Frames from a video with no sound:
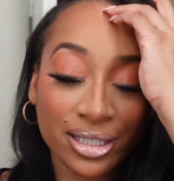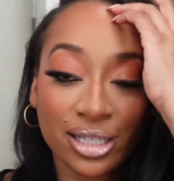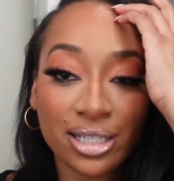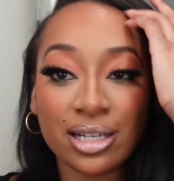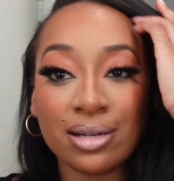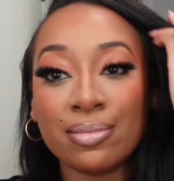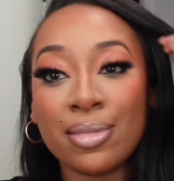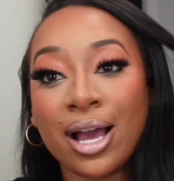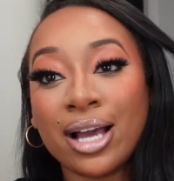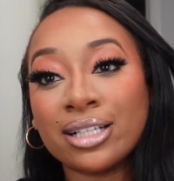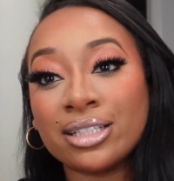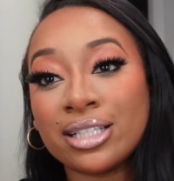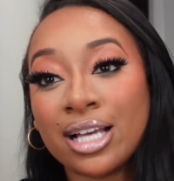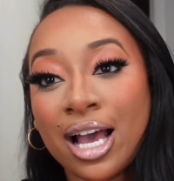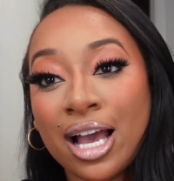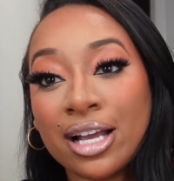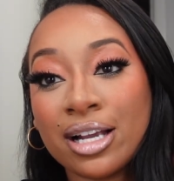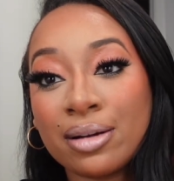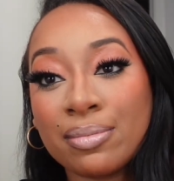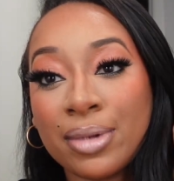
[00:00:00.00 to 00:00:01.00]
I did my
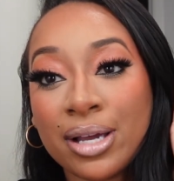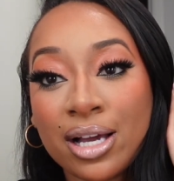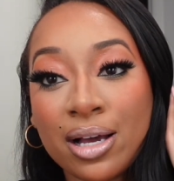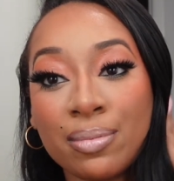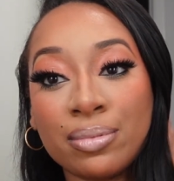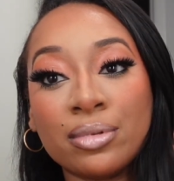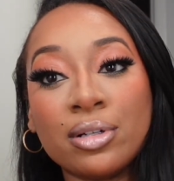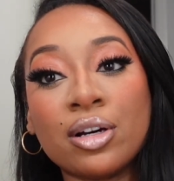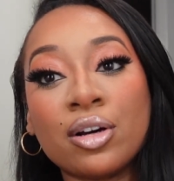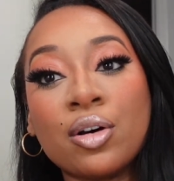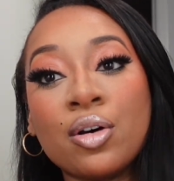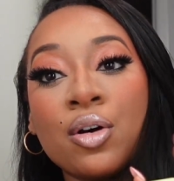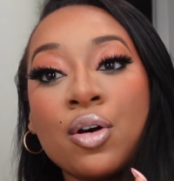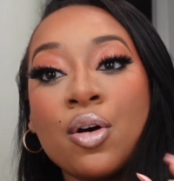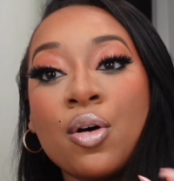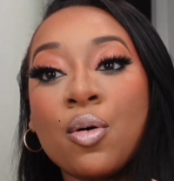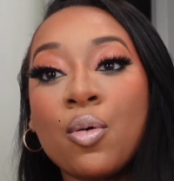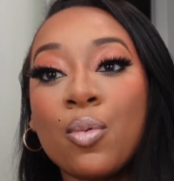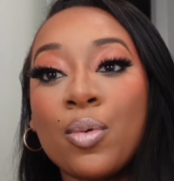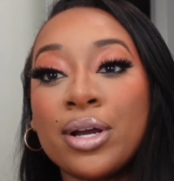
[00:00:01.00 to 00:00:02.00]
entire makeup look
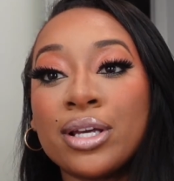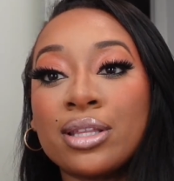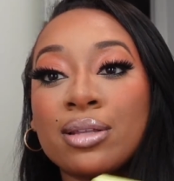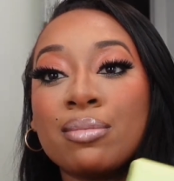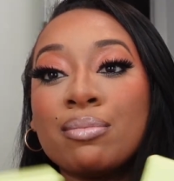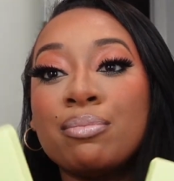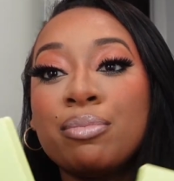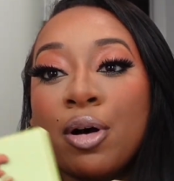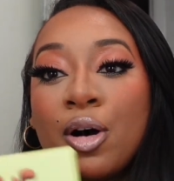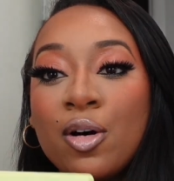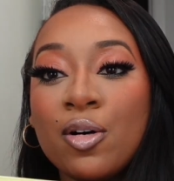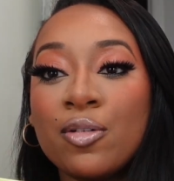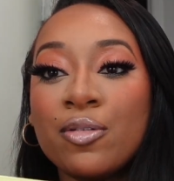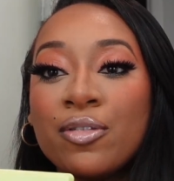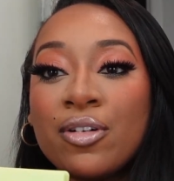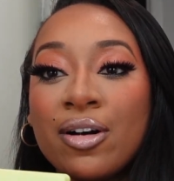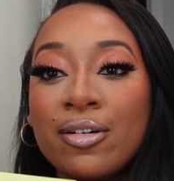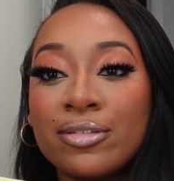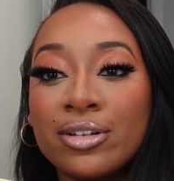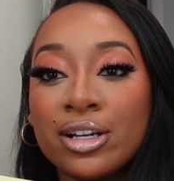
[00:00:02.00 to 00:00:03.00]
with both
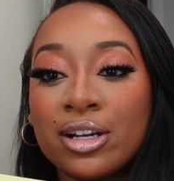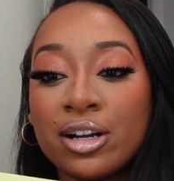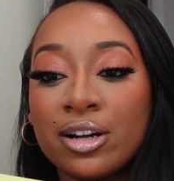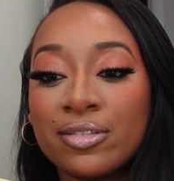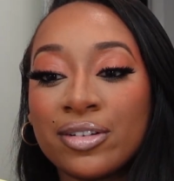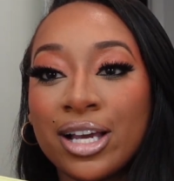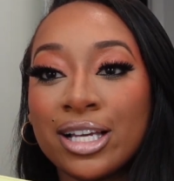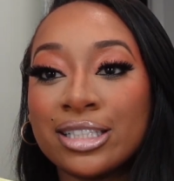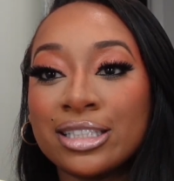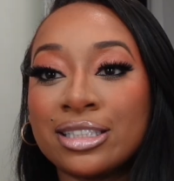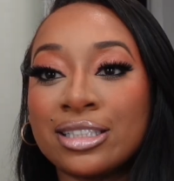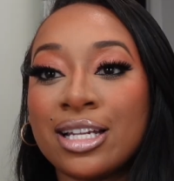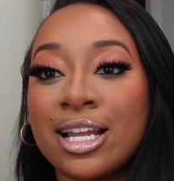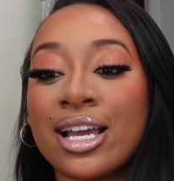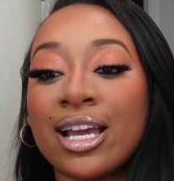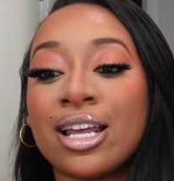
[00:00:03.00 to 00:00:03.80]
of the curve cases today,